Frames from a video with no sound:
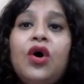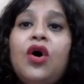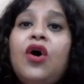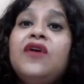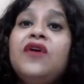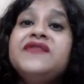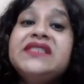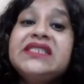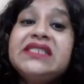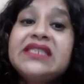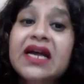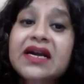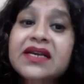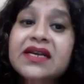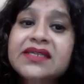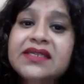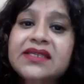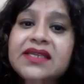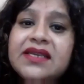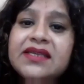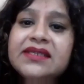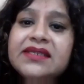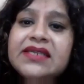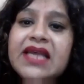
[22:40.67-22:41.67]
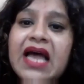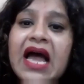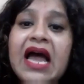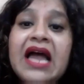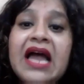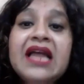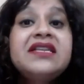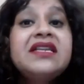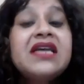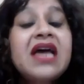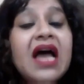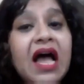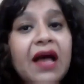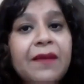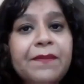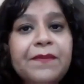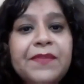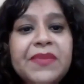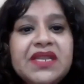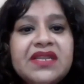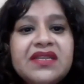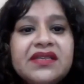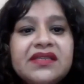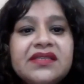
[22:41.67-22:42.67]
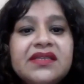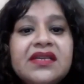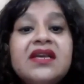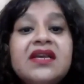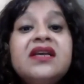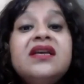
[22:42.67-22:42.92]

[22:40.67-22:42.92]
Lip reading: of success and happiness.